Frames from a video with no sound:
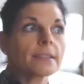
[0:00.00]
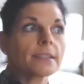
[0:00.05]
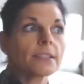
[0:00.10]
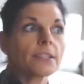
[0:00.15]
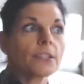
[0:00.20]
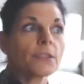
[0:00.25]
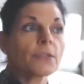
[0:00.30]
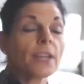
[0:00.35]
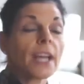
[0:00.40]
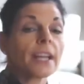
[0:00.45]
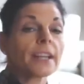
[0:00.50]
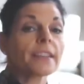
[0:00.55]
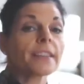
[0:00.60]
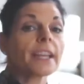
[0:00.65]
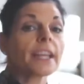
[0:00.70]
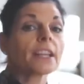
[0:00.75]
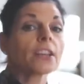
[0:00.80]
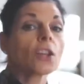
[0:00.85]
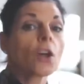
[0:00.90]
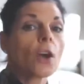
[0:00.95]
you've got to
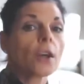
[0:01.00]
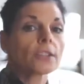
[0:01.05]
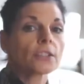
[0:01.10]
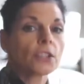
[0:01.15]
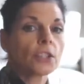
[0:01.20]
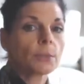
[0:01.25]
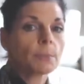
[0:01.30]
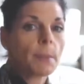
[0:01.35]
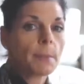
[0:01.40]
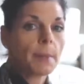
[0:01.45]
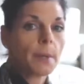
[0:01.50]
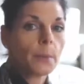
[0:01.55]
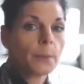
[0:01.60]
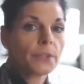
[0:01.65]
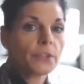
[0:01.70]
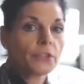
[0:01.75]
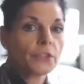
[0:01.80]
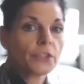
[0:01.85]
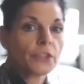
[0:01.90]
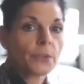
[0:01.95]
think long-term about
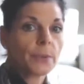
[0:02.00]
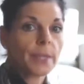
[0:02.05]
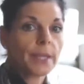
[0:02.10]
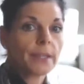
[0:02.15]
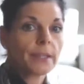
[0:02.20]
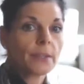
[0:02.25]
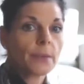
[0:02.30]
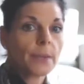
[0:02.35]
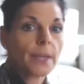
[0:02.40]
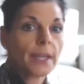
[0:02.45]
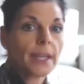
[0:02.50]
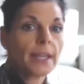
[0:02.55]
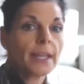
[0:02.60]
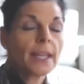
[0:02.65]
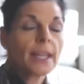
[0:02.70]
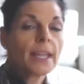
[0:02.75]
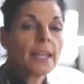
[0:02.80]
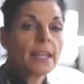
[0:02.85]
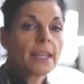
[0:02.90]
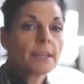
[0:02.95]
what you're doing, okay?
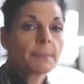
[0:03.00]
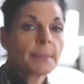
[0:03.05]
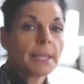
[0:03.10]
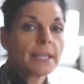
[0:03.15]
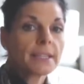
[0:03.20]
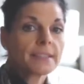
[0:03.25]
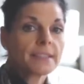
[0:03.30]
Because